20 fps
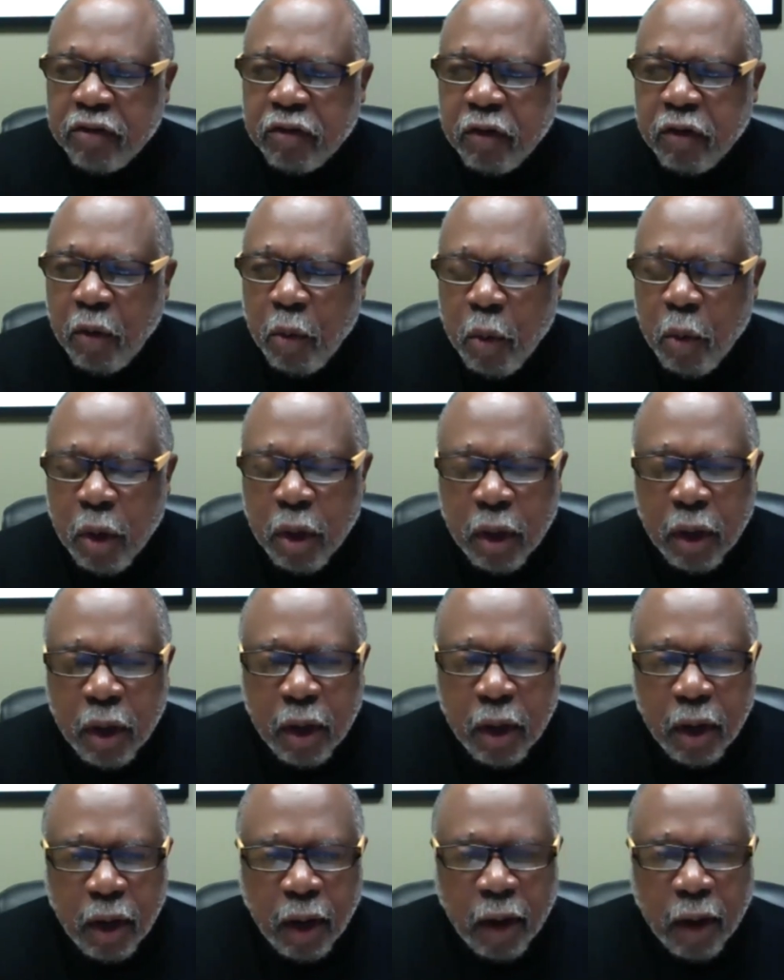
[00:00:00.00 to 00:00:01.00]
So
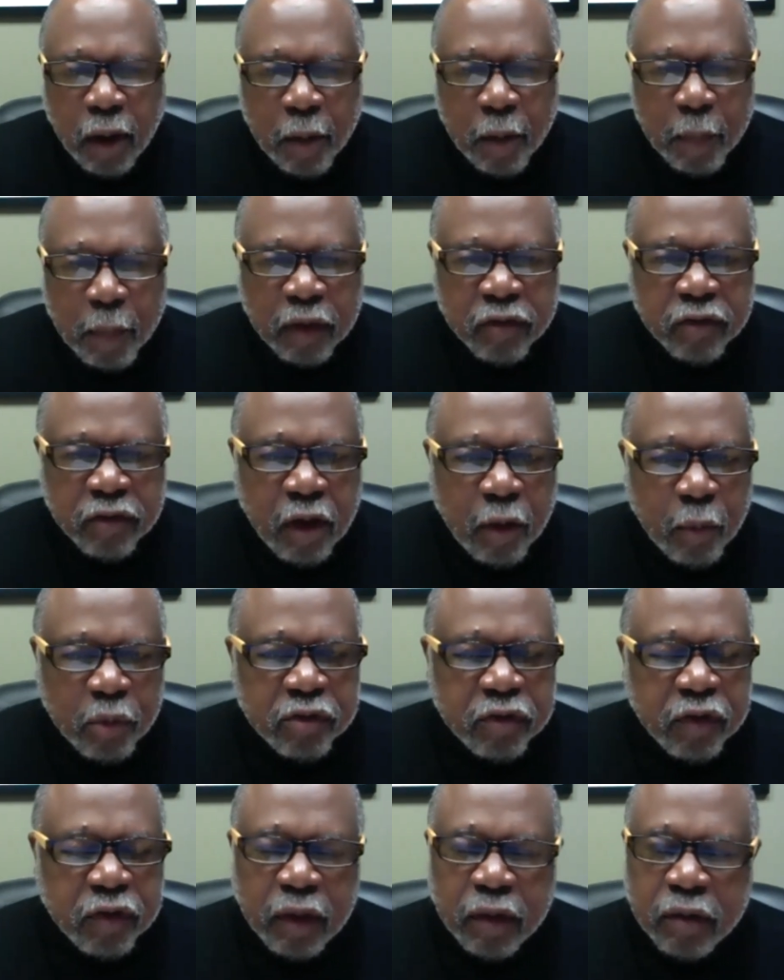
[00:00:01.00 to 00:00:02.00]
as I
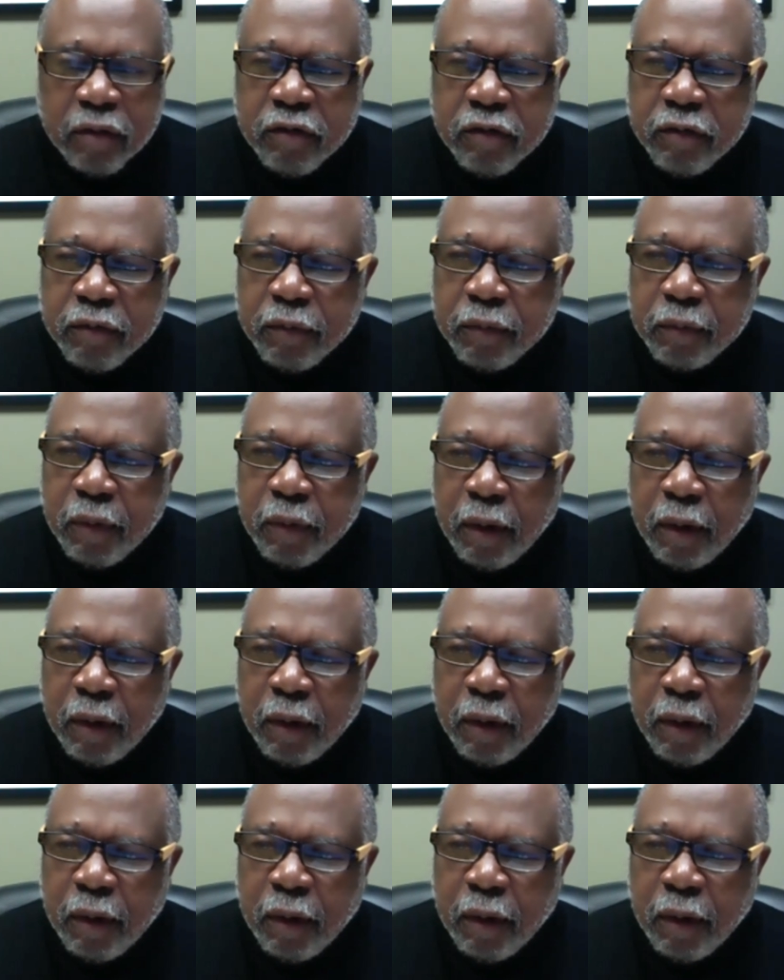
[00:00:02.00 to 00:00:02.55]
was saying to